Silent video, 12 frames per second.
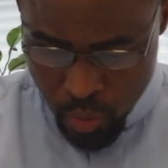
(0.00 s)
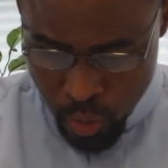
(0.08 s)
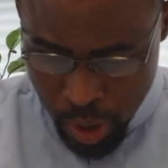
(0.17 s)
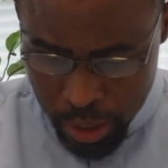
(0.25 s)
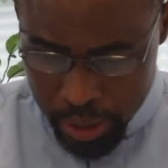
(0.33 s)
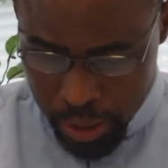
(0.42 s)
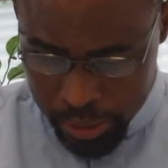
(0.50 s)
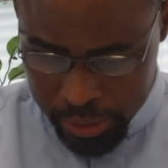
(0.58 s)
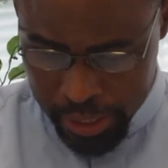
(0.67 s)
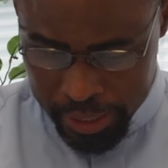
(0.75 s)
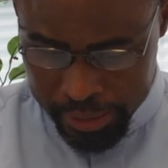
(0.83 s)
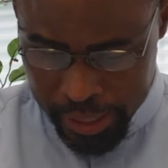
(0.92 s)
What does
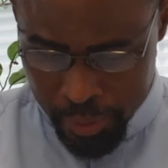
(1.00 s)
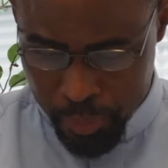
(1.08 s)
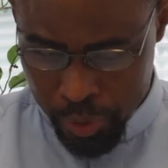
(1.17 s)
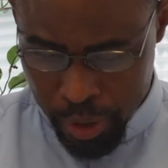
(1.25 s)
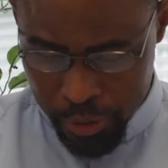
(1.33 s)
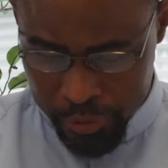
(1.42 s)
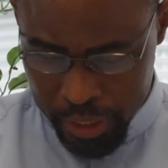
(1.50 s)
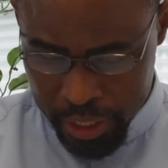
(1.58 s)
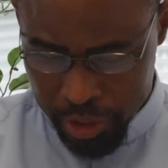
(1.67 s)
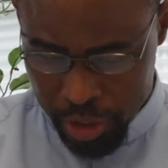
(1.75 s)
the example of St.